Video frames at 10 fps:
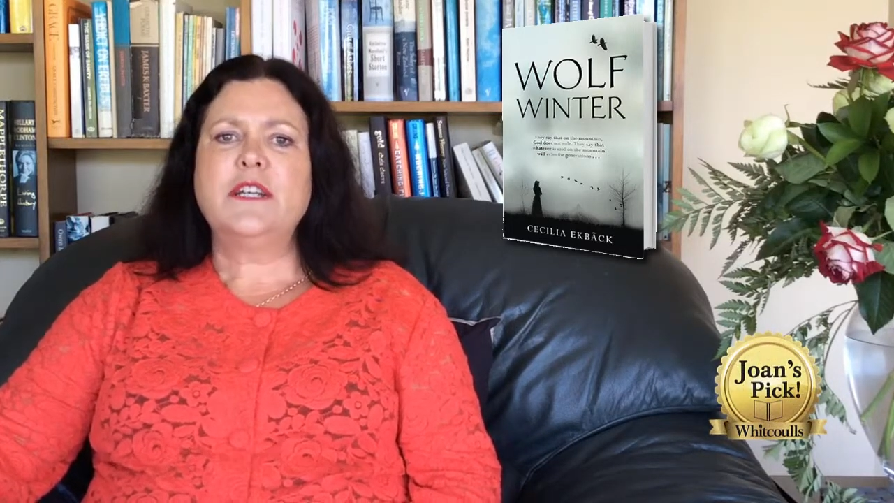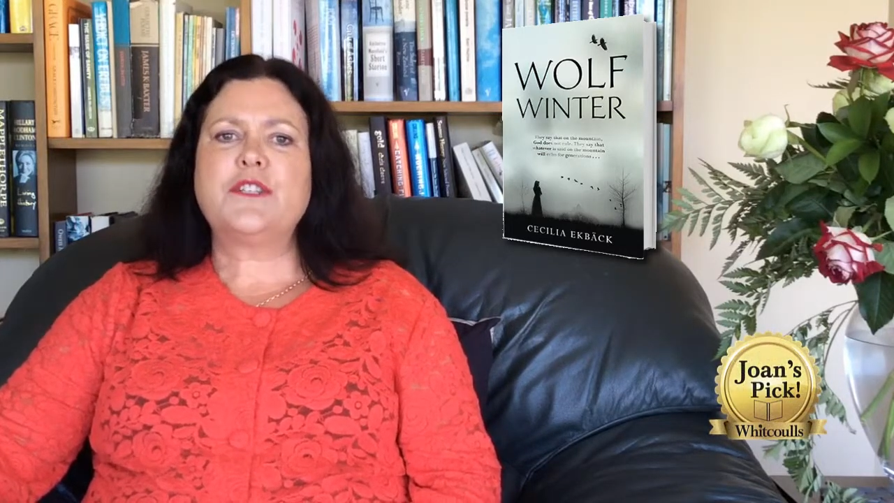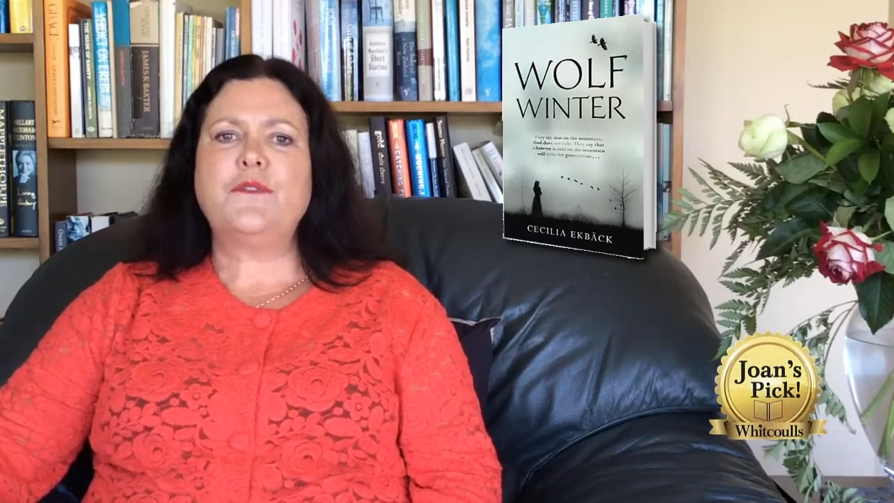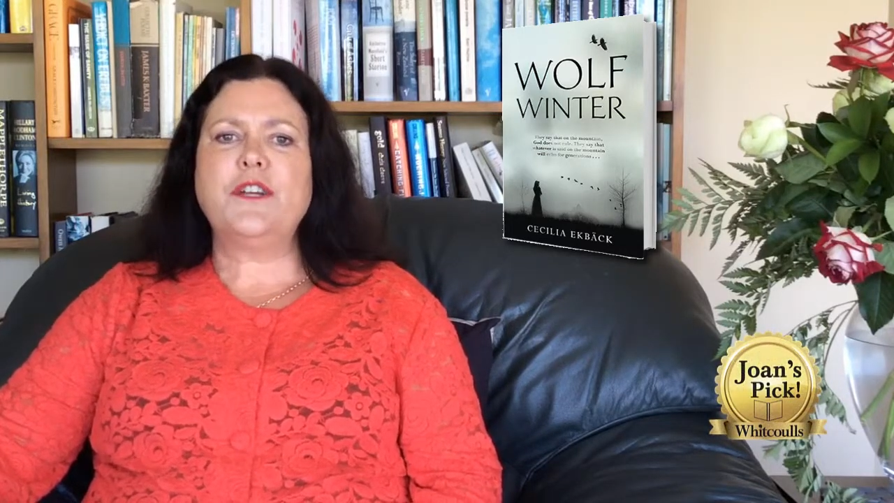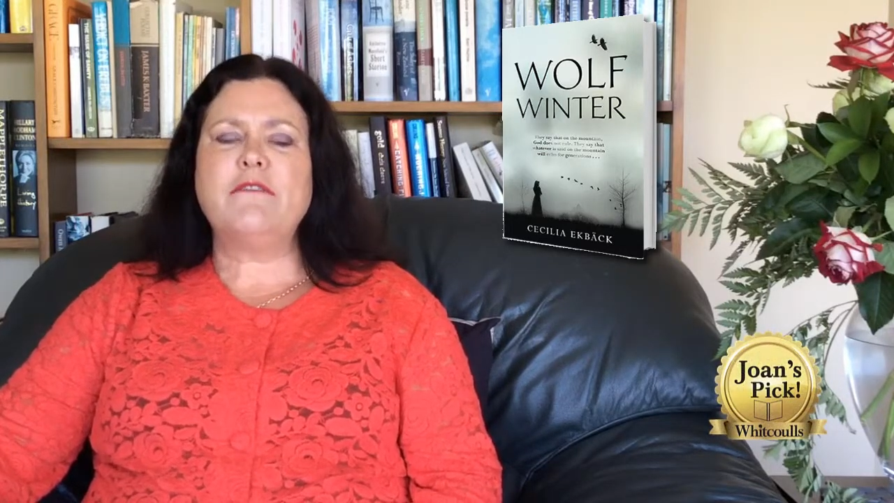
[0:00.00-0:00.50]

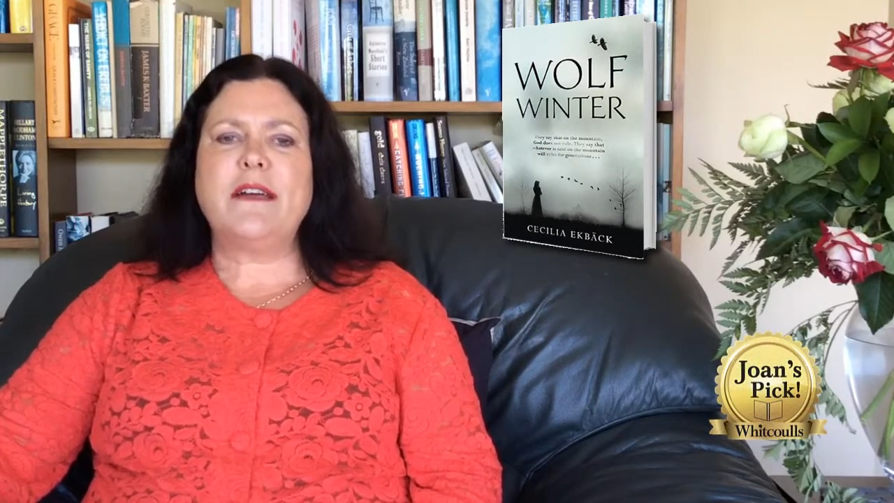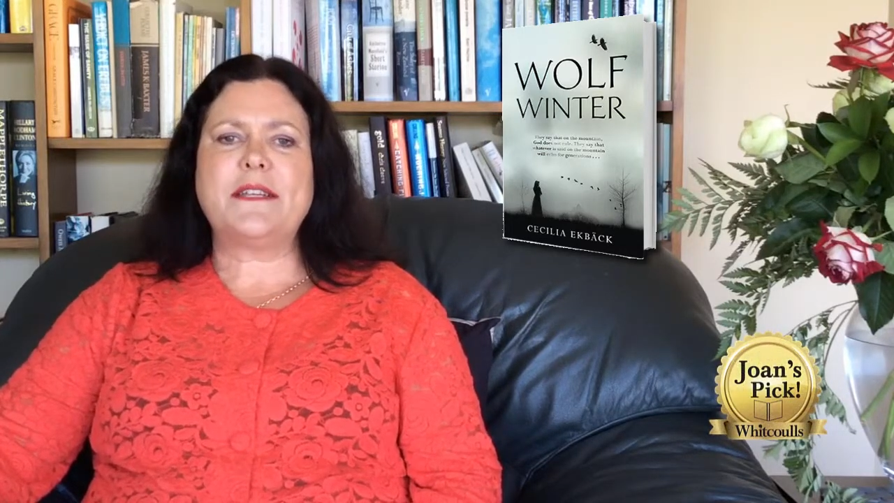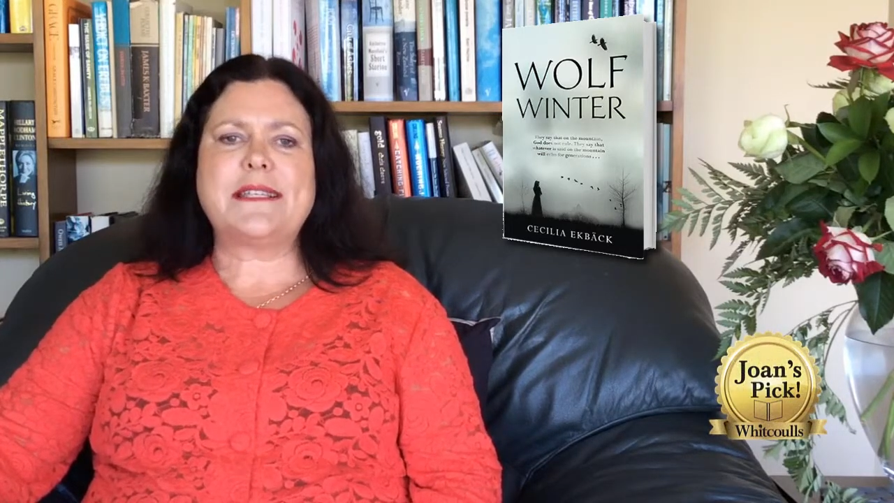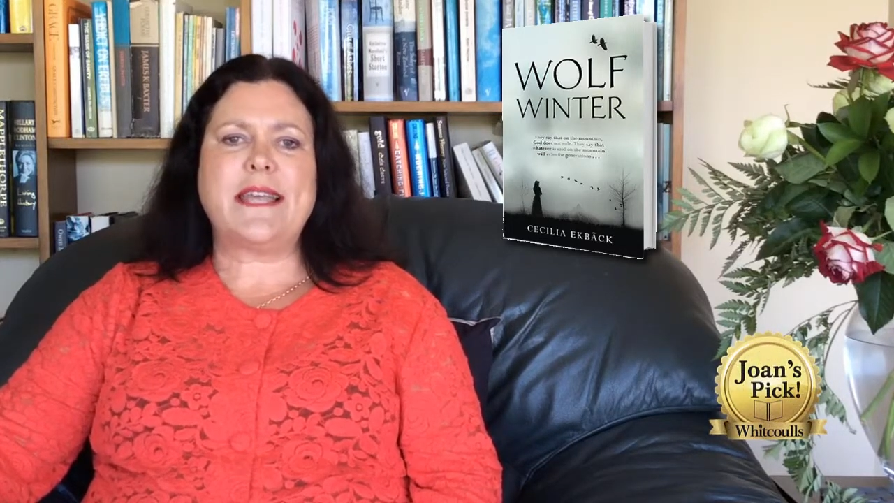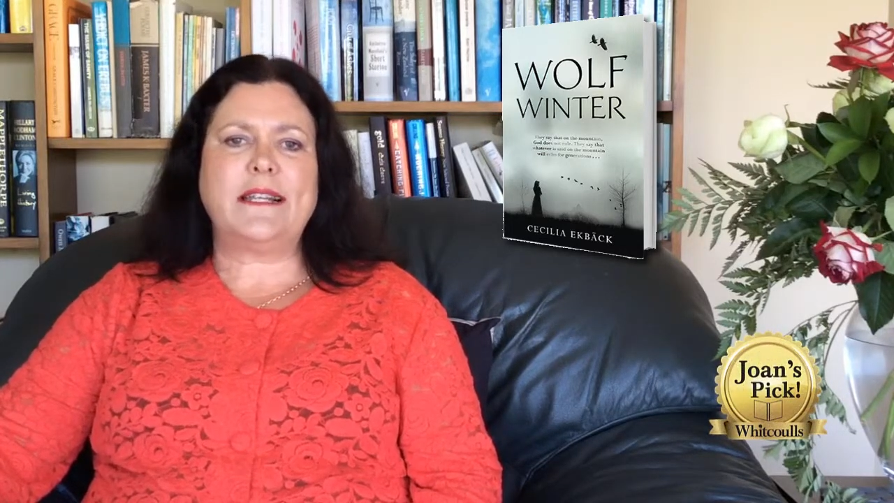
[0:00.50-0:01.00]
to figure
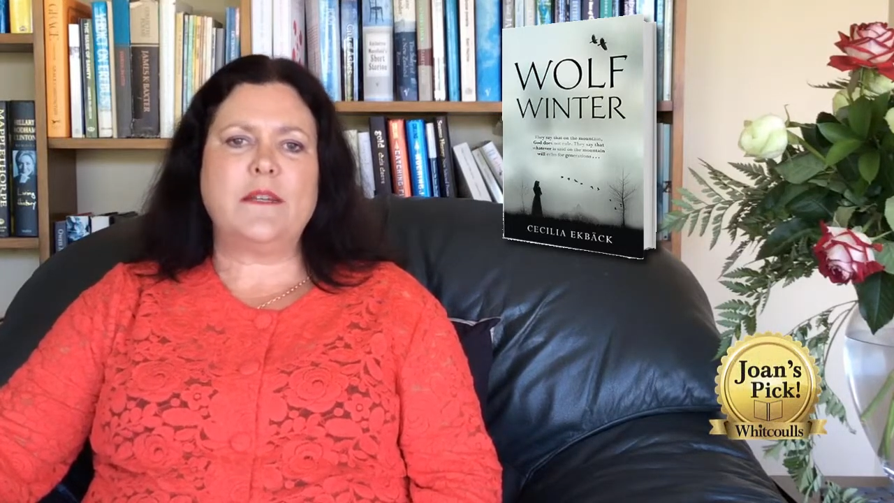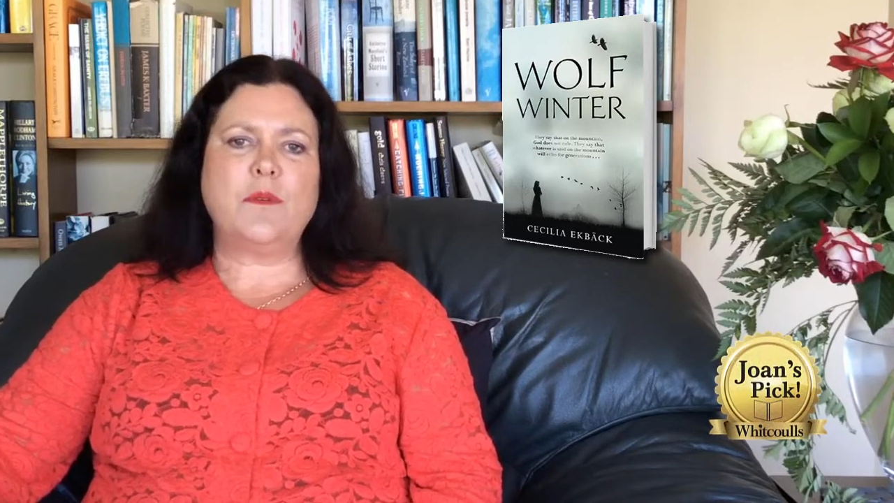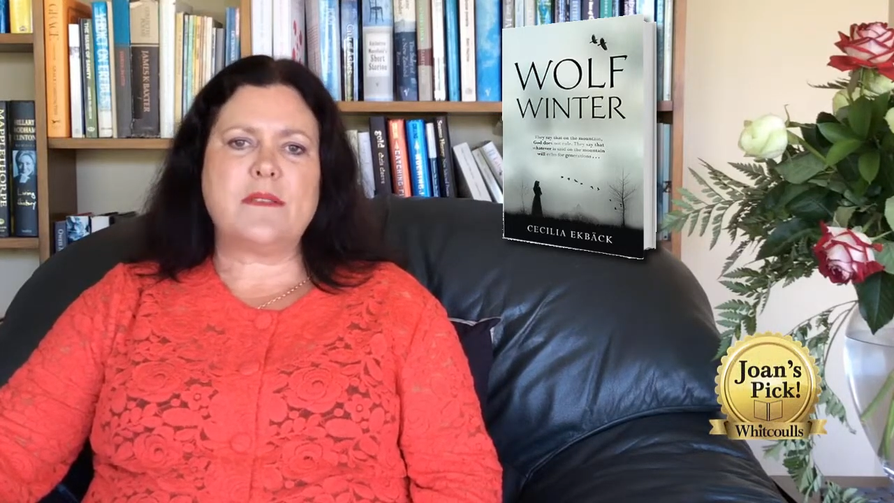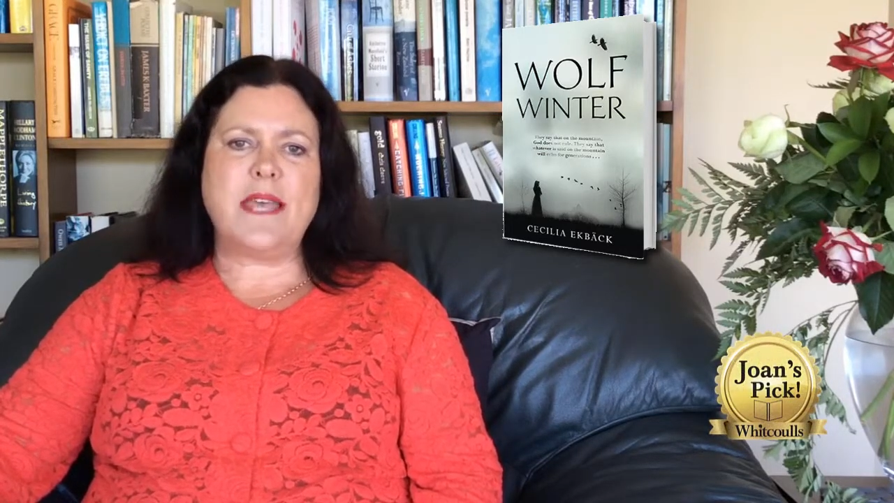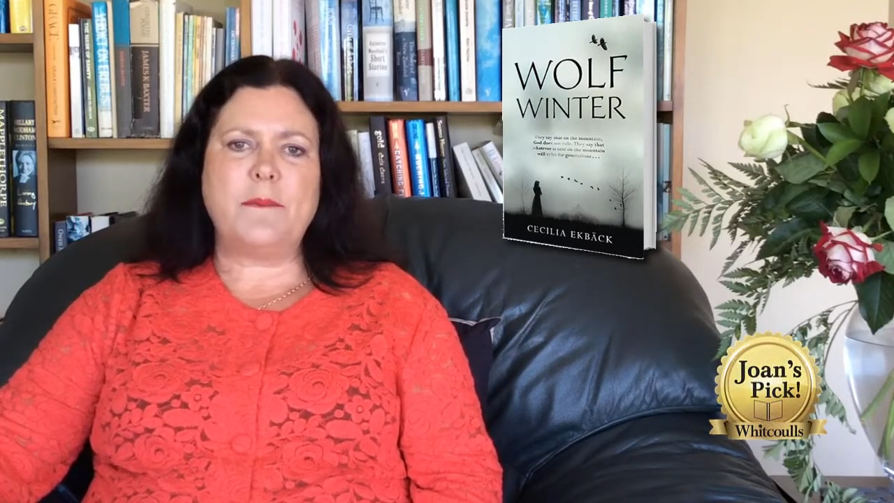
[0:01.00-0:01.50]
out exactly
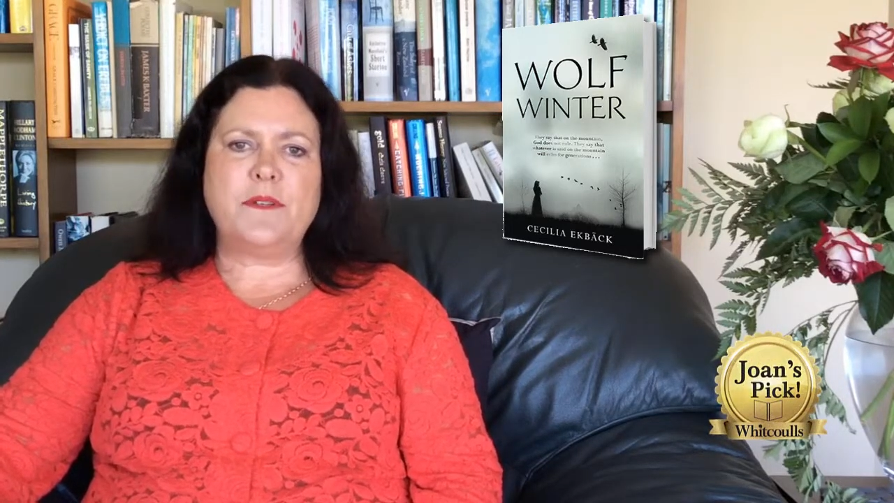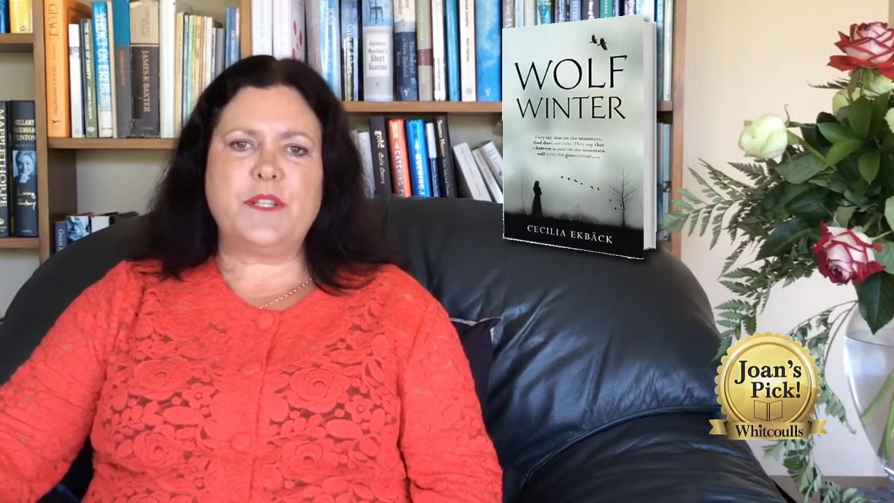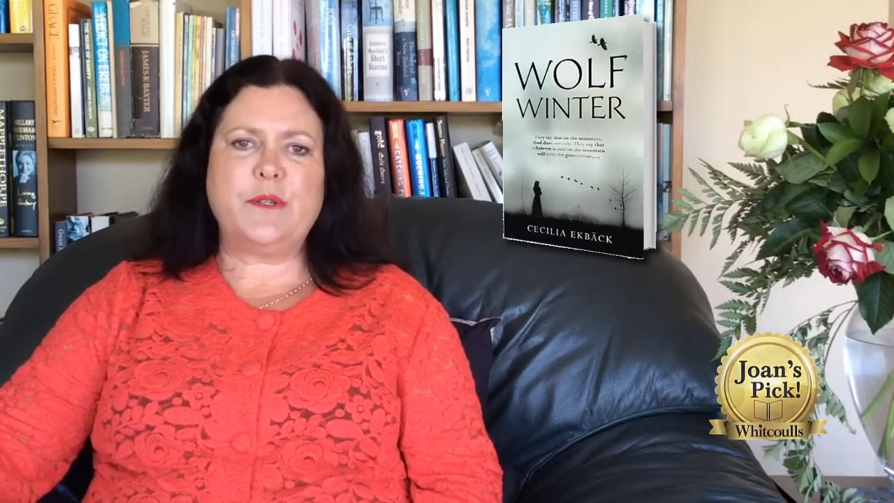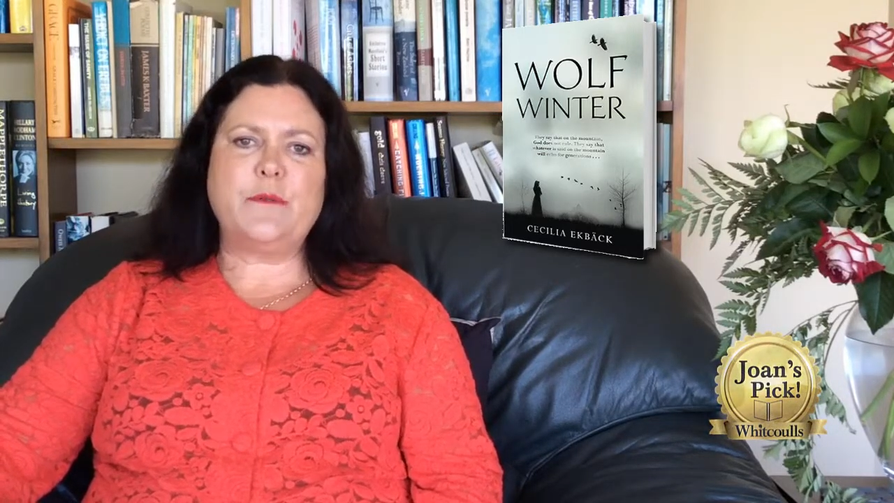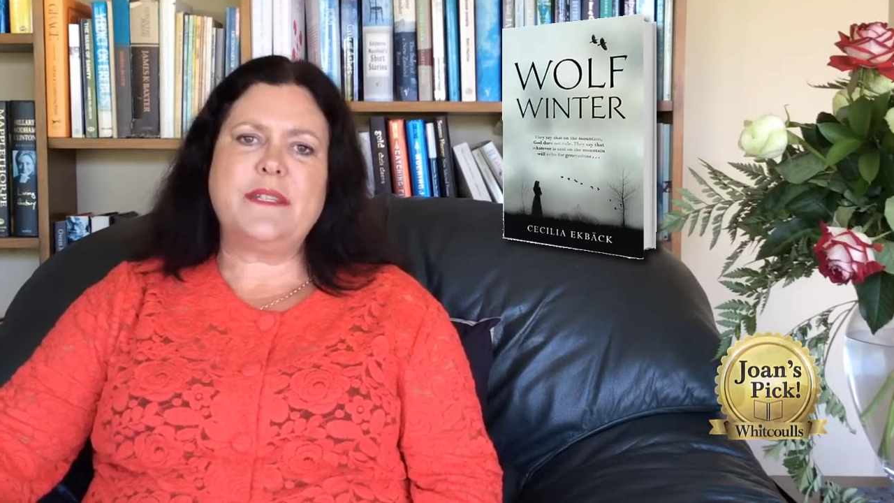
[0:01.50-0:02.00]
what's
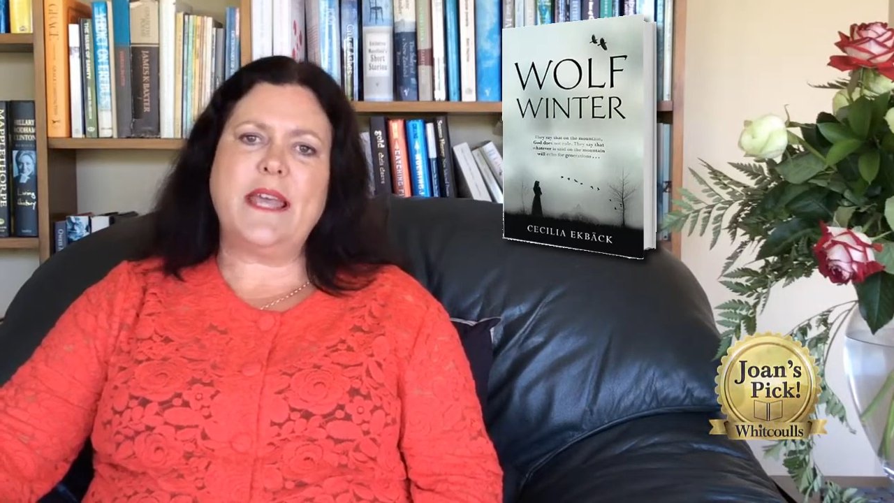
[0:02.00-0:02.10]
happened to him.